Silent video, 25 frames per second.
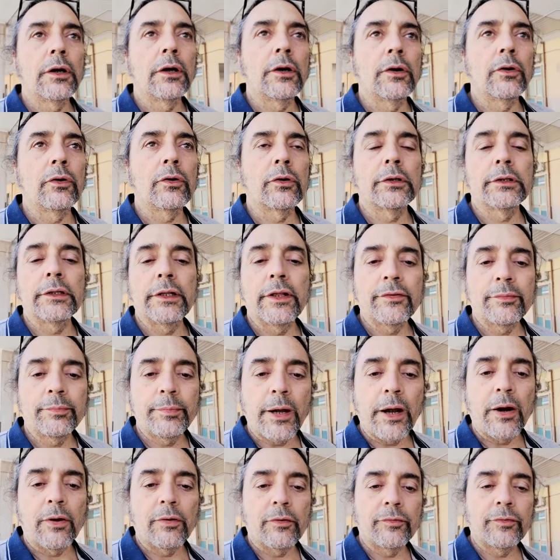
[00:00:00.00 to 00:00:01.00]
uh, or less
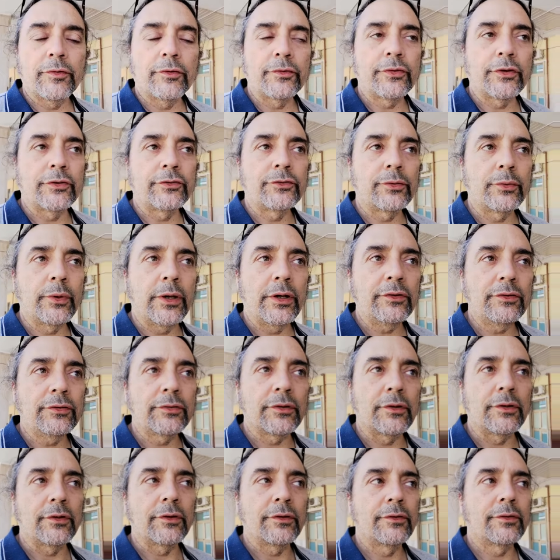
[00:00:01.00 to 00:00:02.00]
powerful
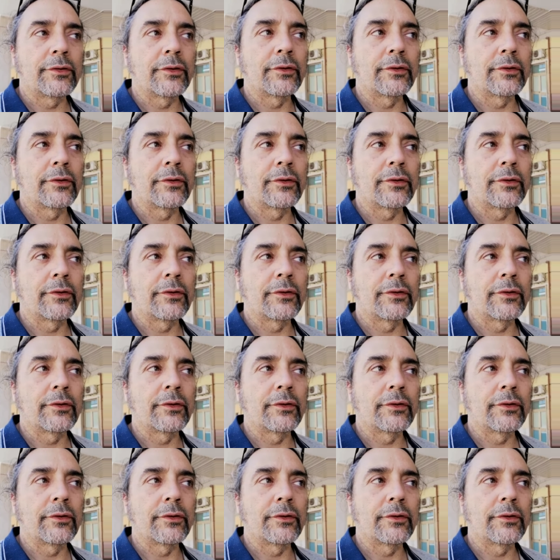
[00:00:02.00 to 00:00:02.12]
situation.